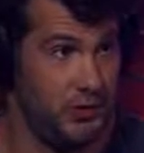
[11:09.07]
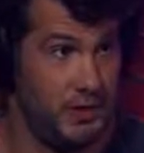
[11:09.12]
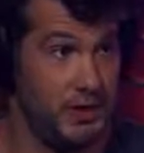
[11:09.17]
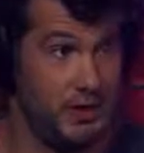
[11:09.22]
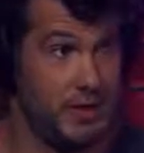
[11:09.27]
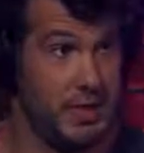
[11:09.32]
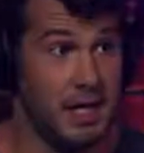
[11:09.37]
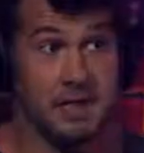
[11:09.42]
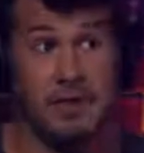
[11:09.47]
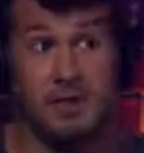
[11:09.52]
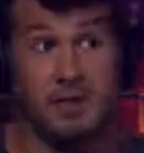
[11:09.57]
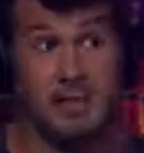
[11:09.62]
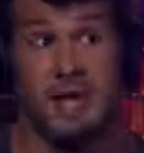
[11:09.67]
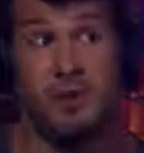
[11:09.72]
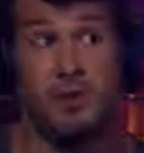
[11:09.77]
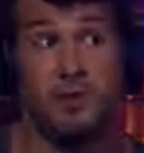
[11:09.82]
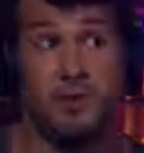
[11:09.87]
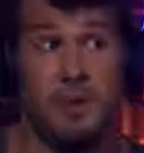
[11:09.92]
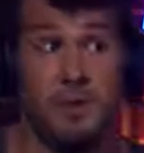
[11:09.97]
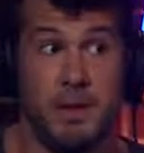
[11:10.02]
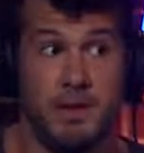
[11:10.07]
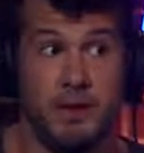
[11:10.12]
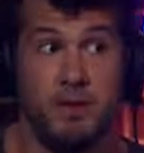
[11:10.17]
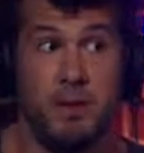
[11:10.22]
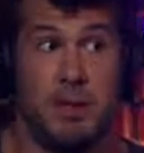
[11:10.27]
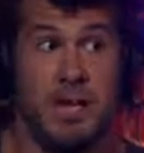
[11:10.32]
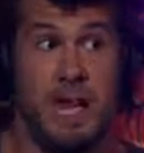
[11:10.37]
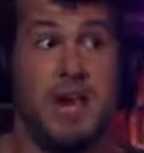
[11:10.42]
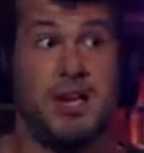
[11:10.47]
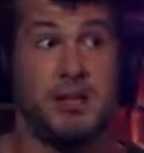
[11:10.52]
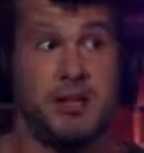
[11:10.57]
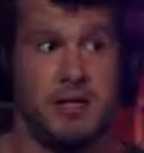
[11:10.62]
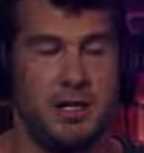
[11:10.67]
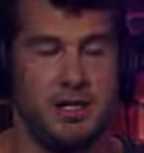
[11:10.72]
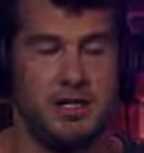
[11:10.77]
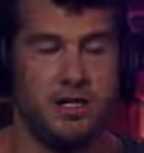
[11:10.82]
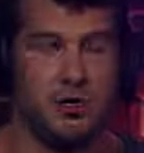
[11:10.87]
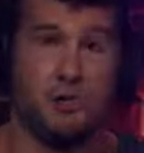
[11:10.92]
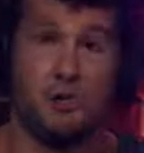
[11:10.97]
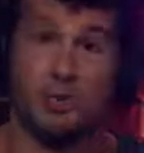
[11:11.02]
It doesn't tend to involve people who occasionally
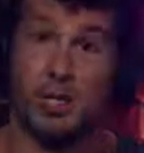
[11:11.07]
consume.